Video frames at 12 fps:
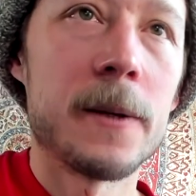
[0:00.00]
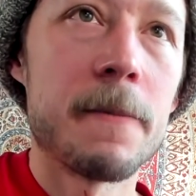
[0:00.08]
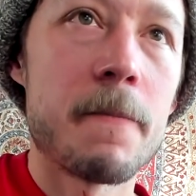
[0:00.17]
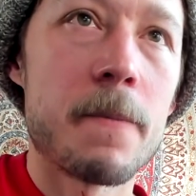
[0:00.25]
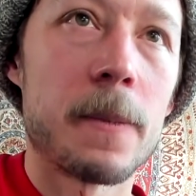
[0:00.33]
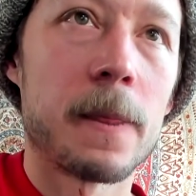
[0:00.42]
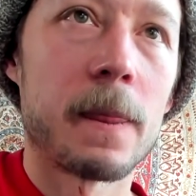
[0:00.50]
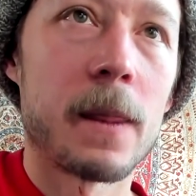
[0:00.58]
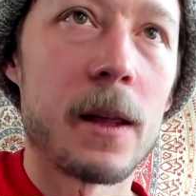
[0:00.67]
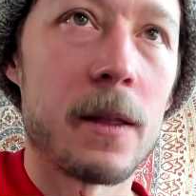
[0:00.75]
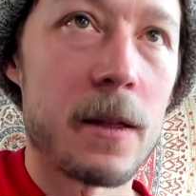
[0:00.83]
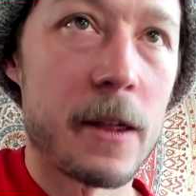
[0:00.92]

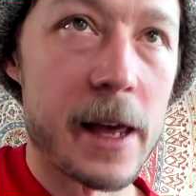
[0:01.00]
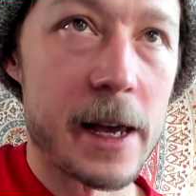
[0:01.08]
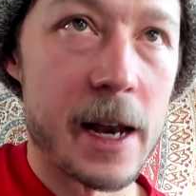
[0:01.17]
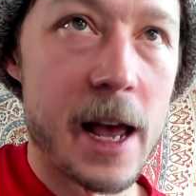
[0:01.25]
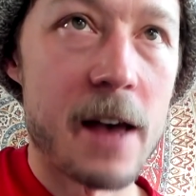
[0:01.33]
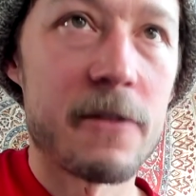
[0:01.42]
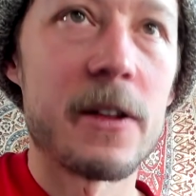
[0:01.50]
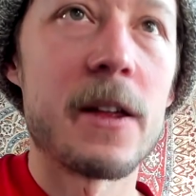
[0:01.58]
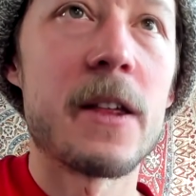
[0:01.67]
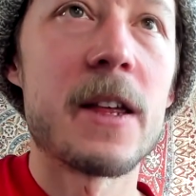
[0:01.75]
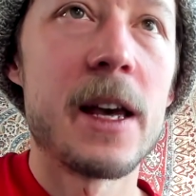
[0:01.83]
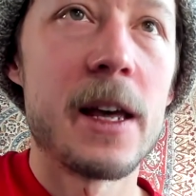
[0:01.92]
And the second half
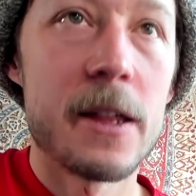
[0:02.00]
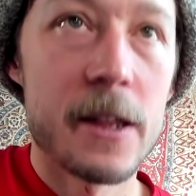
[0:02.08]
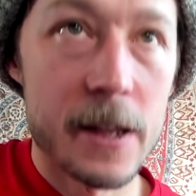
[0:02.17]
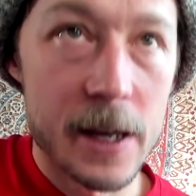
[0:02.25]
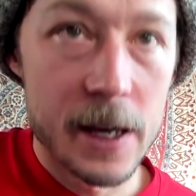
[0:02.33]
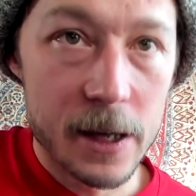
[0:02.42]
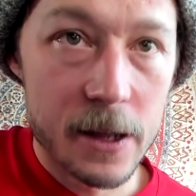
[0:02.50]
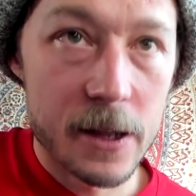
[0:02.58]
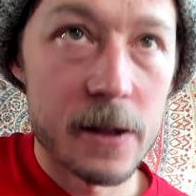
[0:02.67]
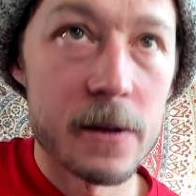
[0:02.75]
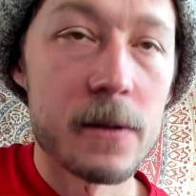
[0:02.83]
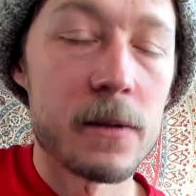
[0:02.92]
is 6,
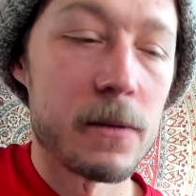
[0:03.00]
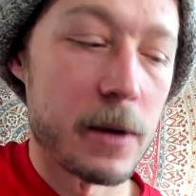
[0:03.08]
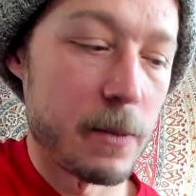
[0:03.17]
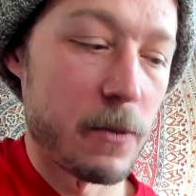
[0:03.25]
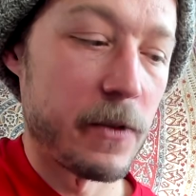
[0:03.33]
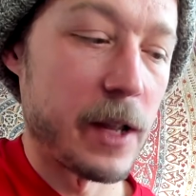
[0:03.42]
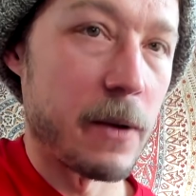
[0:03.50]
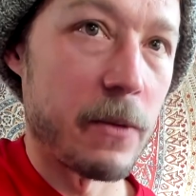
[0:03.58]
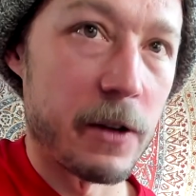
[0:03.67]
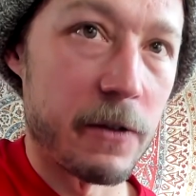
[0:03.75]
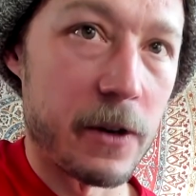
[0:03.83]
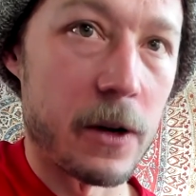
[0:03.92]
right, moving that
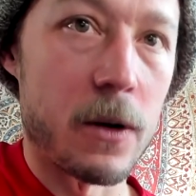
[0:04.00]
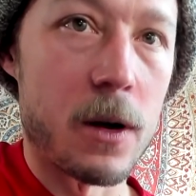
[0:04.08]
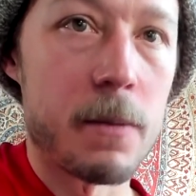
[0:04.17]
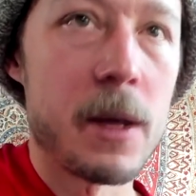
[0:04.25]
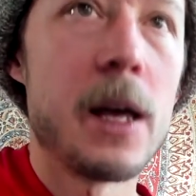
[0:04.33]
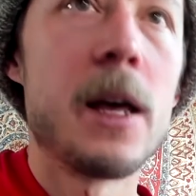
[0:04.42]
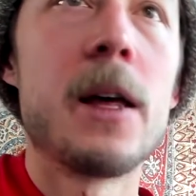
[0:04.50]
ring finger up.